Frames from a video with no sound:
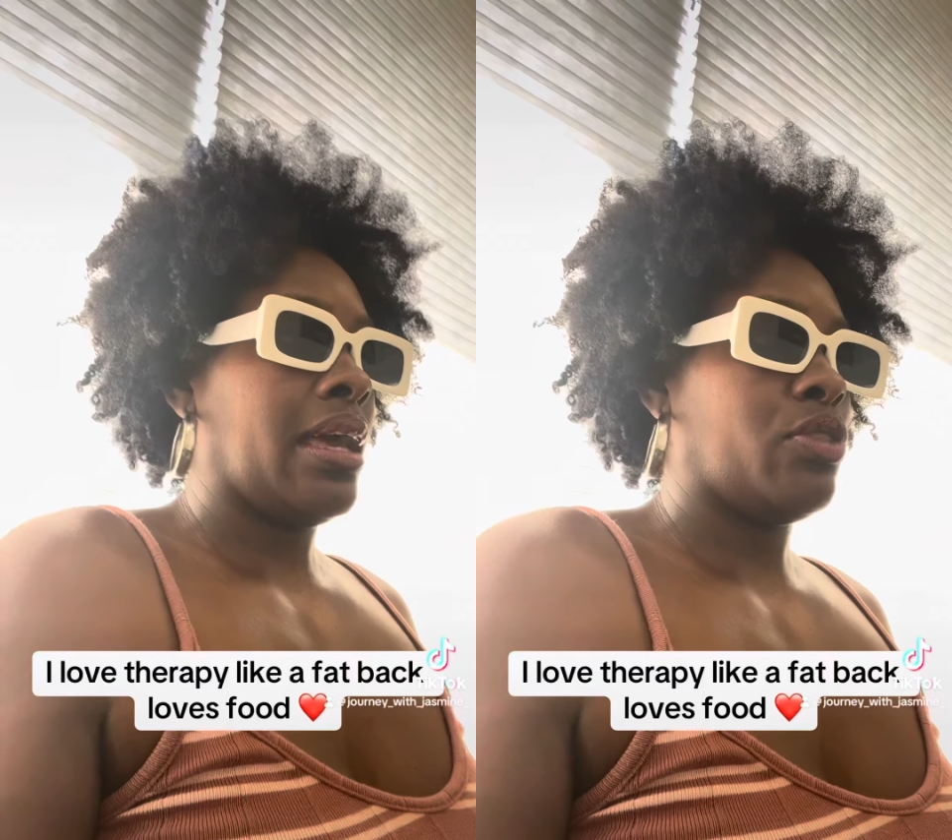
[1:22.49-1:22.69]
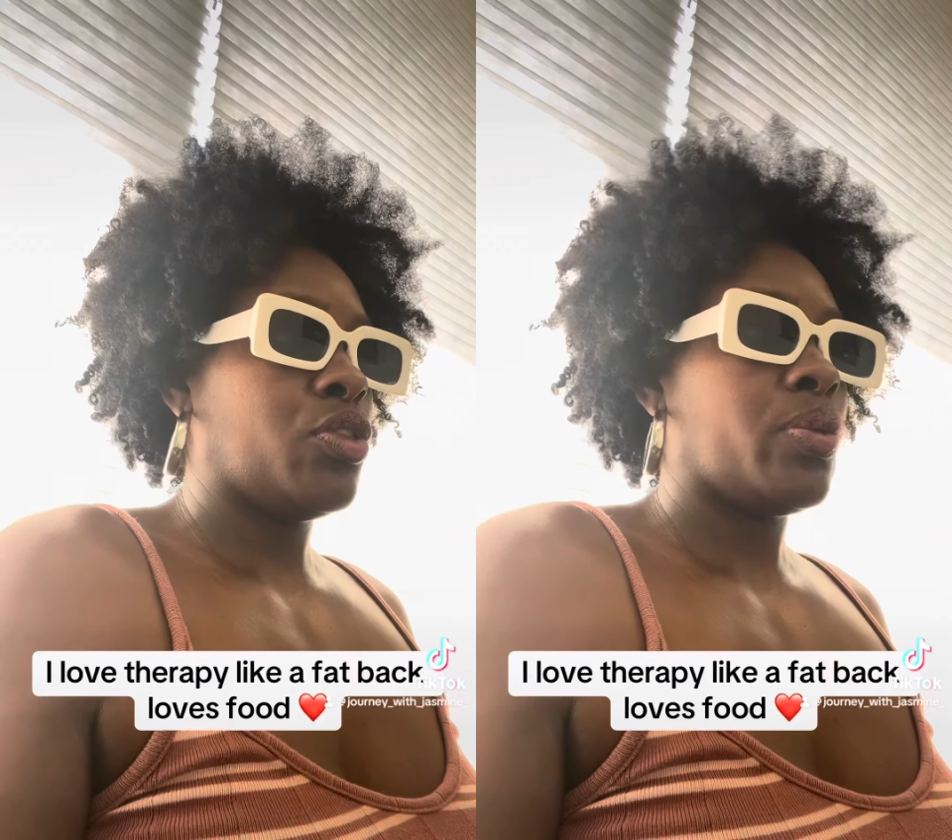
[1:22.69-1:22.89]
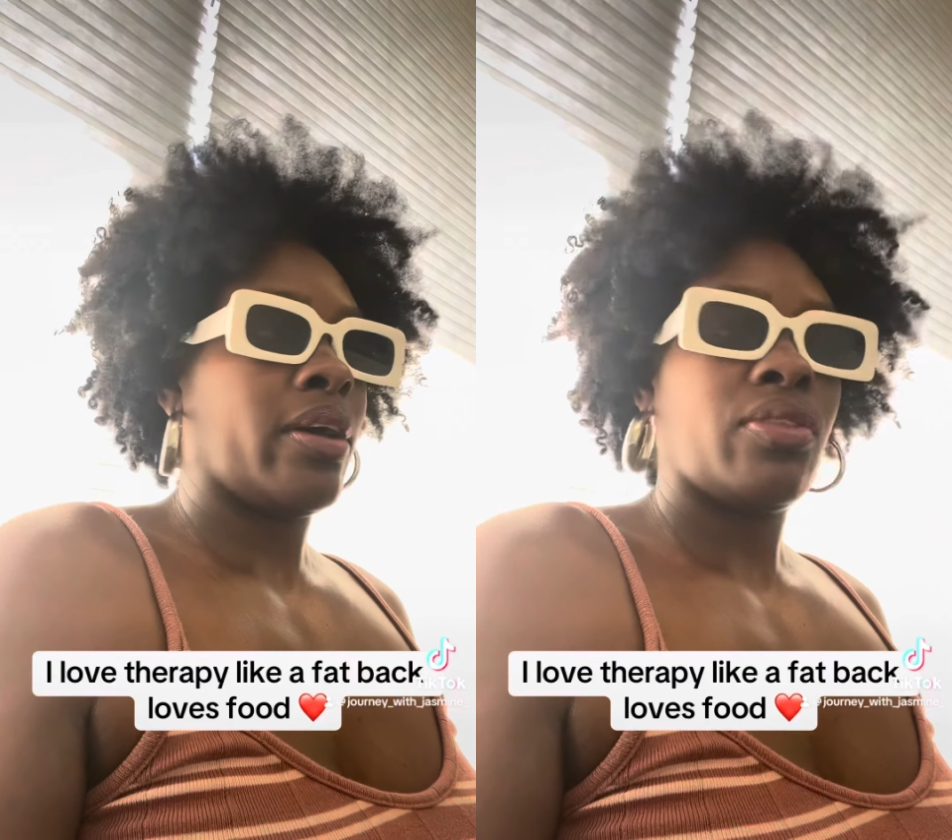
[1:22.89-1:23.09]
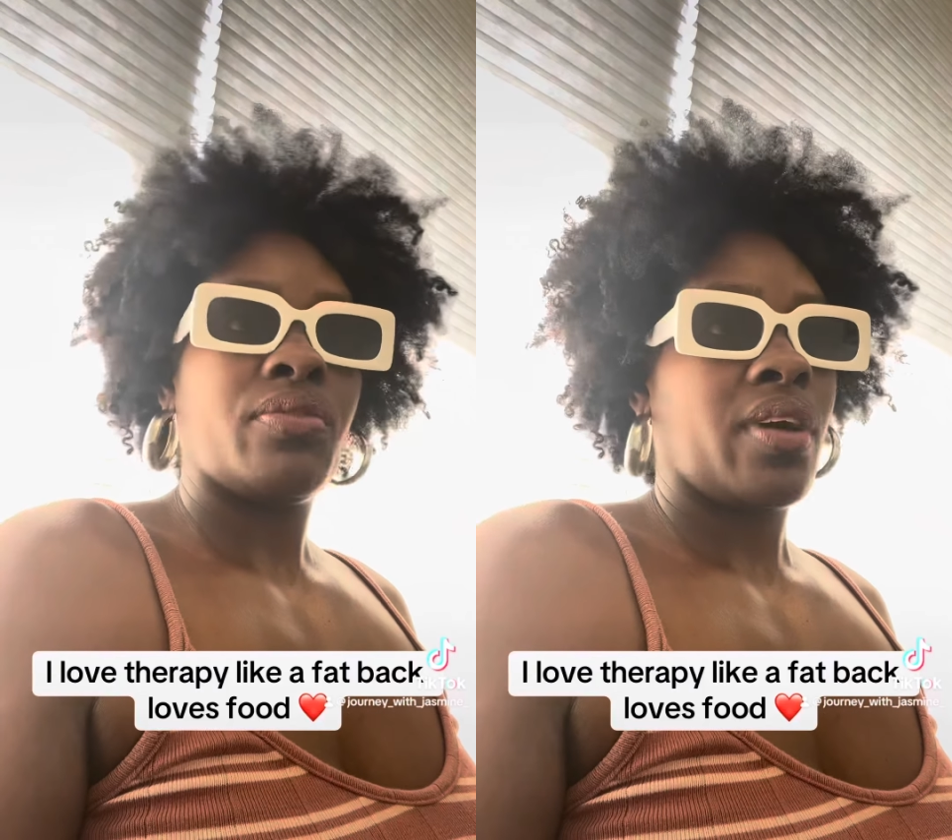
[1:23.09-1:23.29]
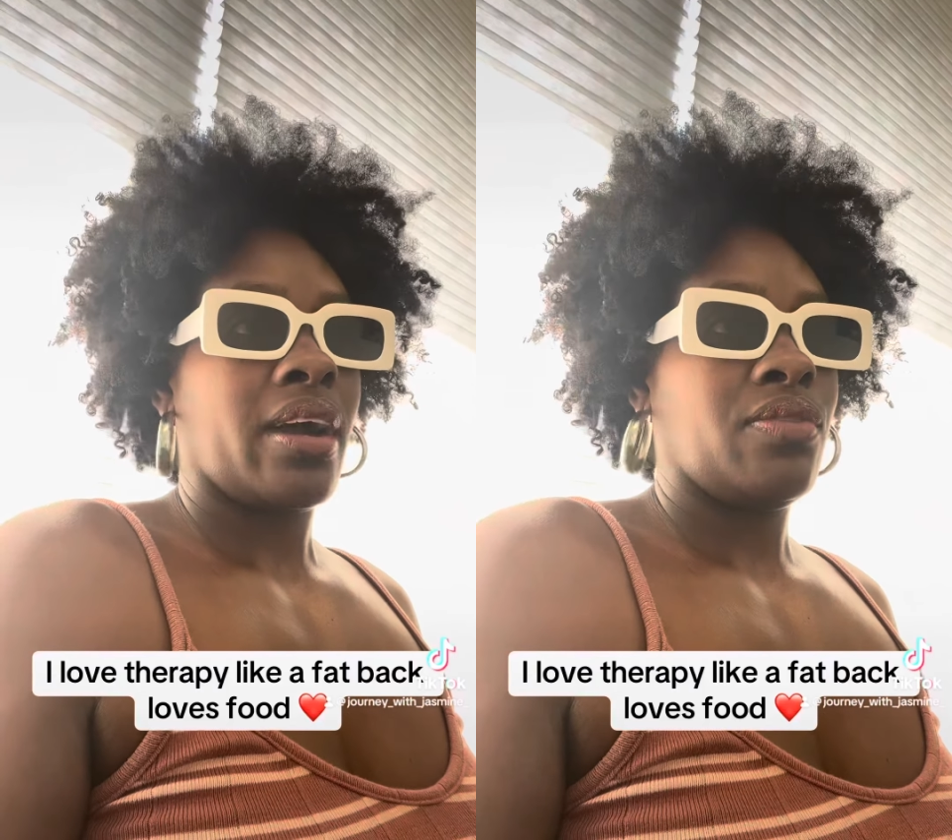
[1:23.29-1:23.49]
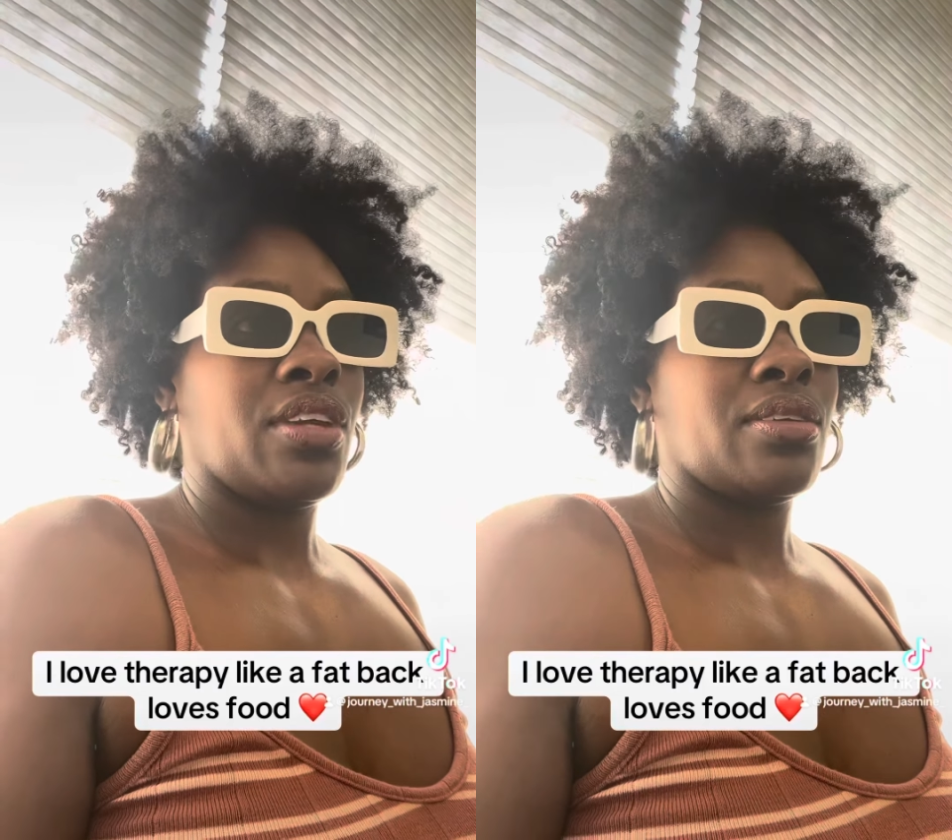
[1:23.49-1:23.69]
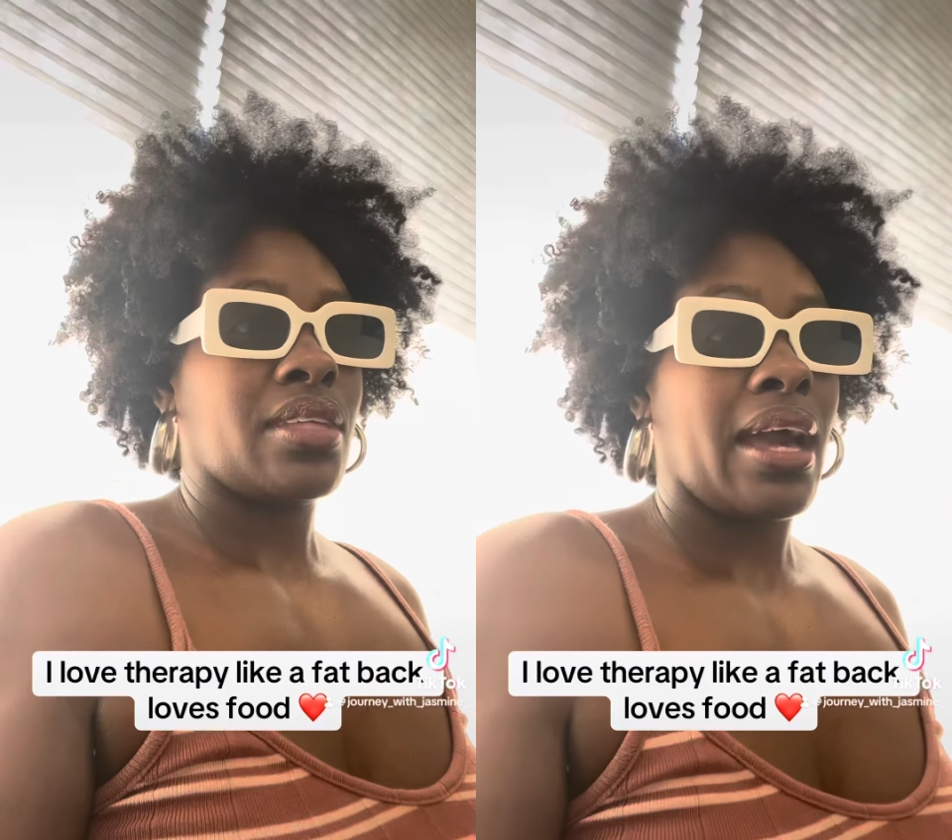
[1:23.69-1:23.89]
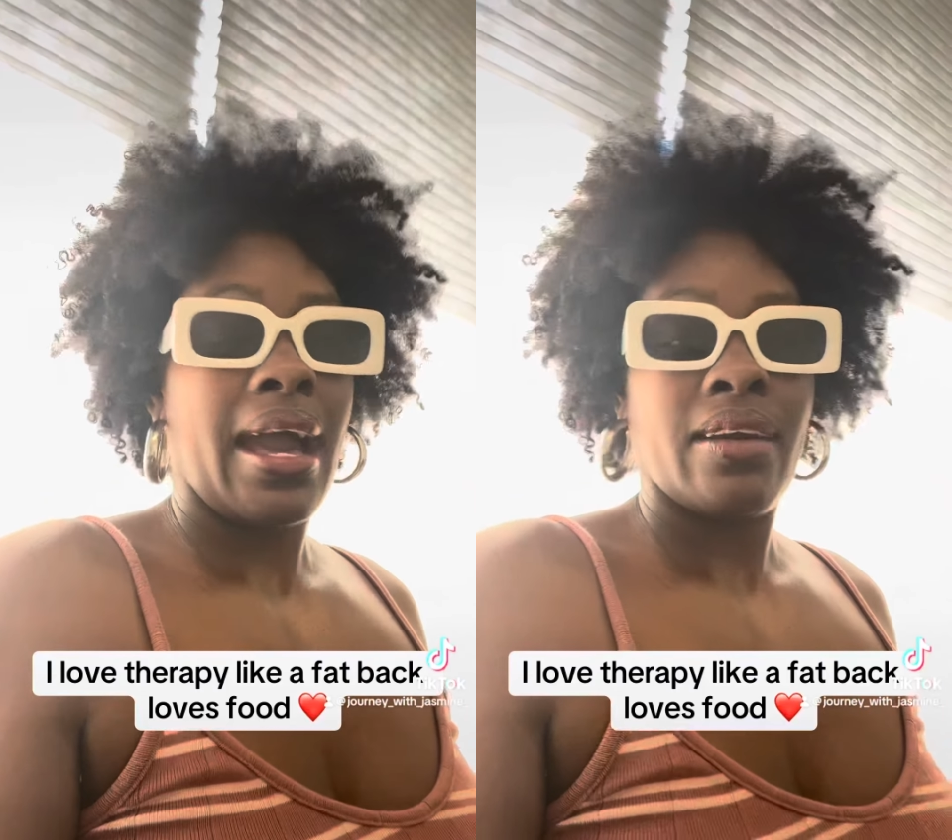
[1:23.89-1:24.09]
And throughout the 5 years
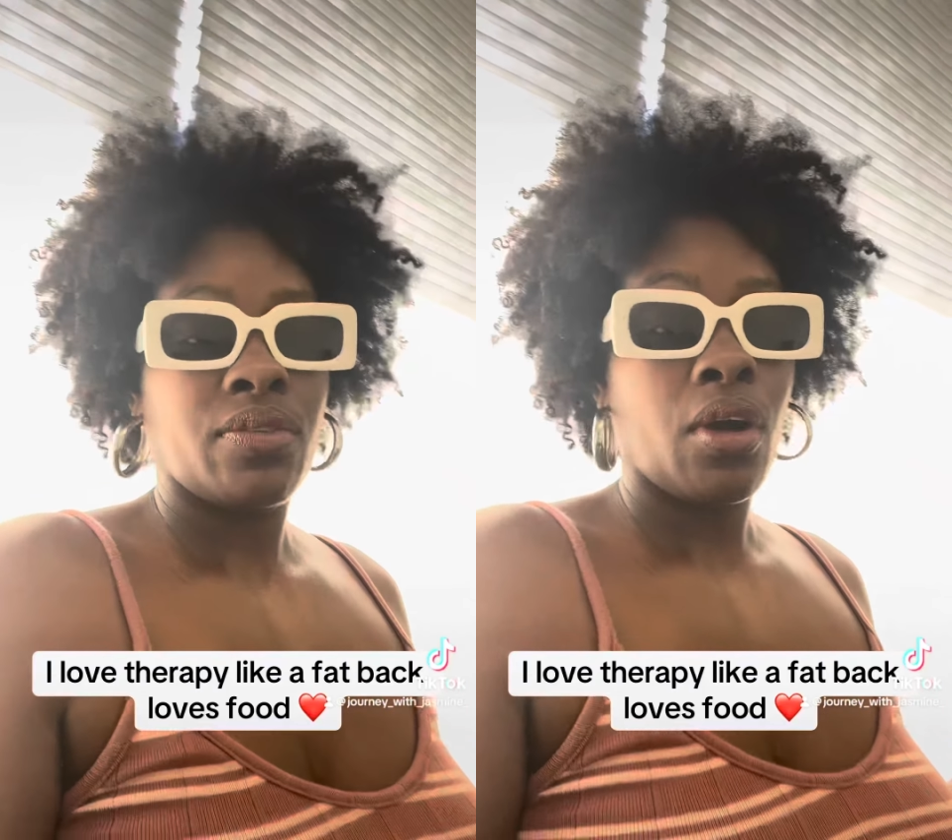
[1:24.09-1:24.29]
I have